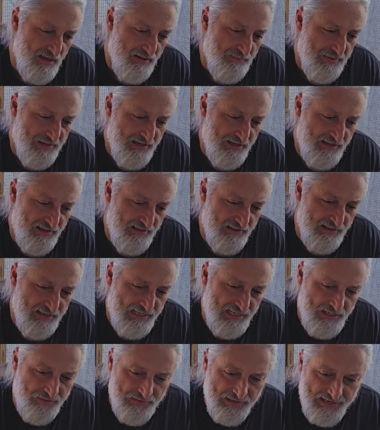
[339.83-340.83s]
But
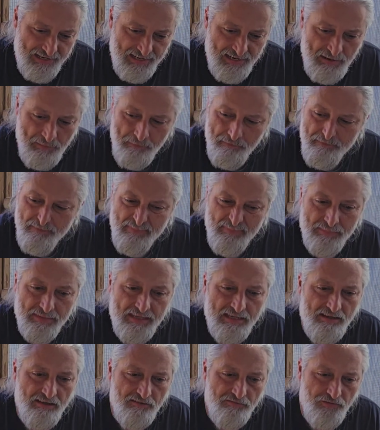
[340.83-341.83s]
anyway,
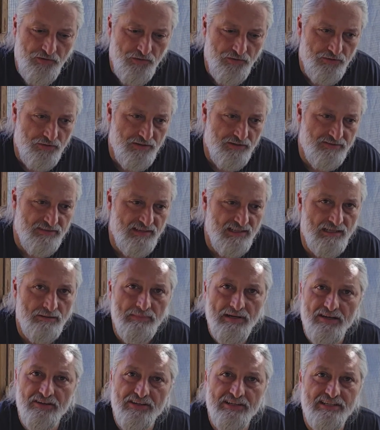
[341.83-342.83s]
if you're thinking
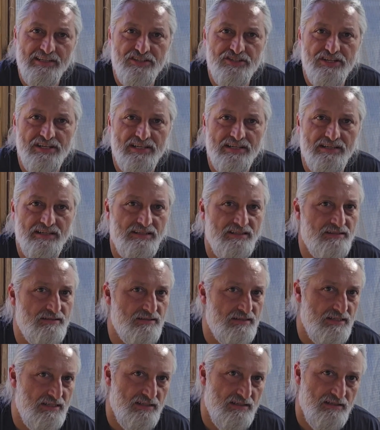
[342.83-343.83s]
about getting
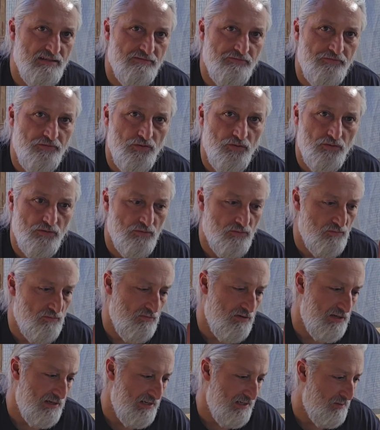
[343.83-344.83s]
chickens, if you're
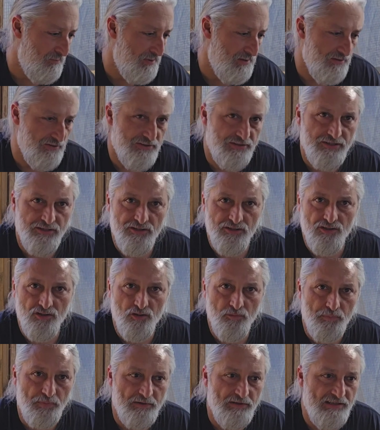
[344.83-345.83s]
wanting to build a
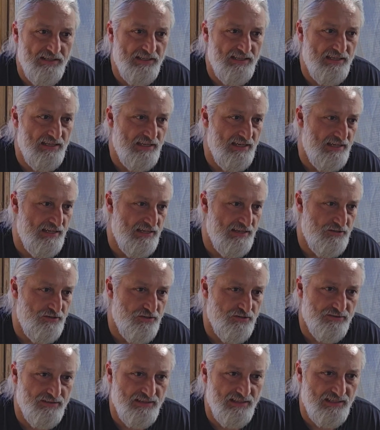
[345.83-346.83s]
coop and
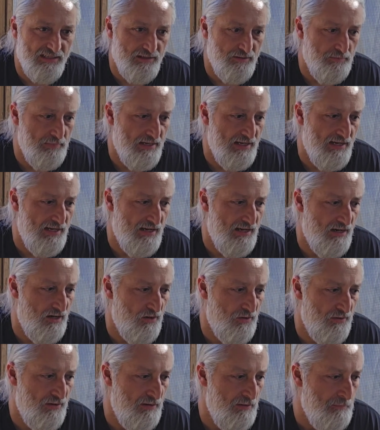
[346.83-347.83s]
you're thinking
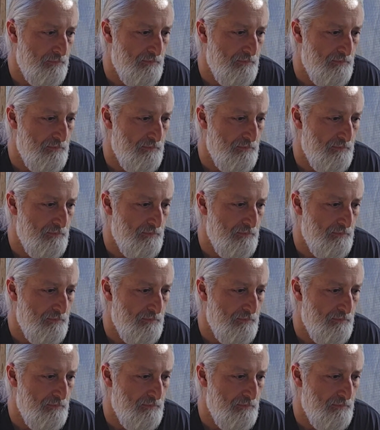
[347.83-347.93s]
about